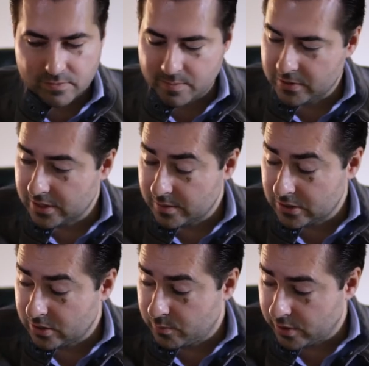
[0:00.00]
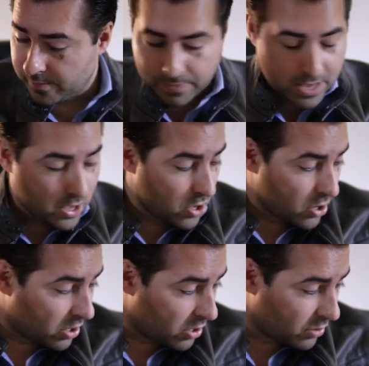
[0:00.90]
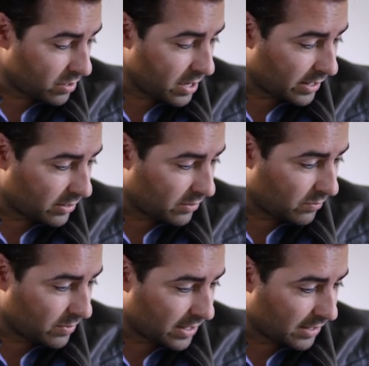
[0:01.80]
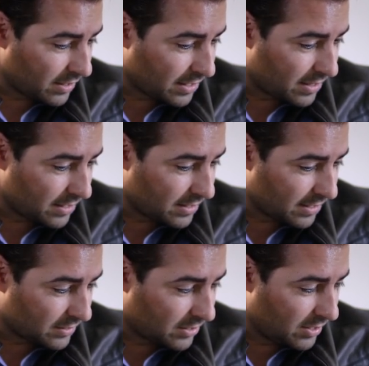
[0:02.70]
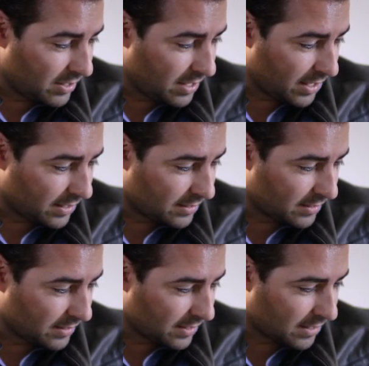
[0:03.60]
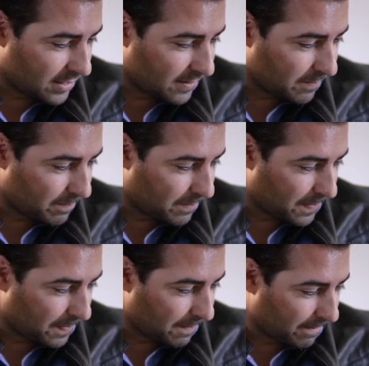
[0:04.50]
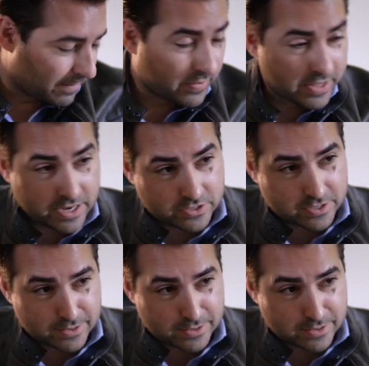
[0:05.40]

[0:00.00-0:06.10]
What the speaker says: female stand-up. That's a good point. All right. Well, I think that's it. Do you have anything else to